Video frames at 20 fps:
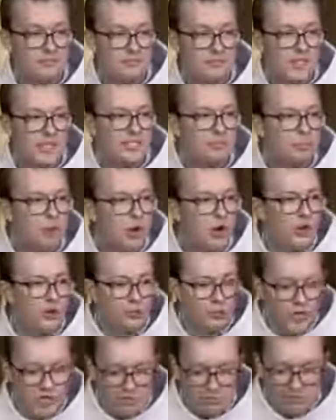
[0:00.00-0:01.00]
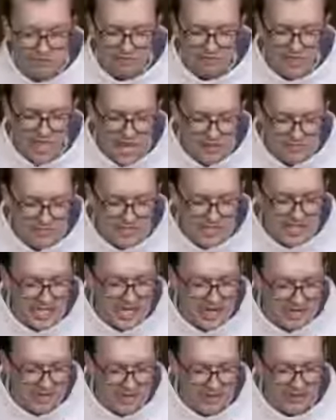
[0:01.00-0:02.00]
It's part of the rhythm of life
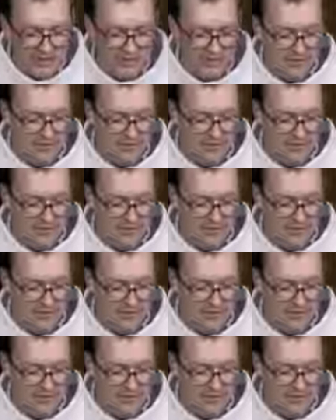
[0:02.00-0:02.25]
together.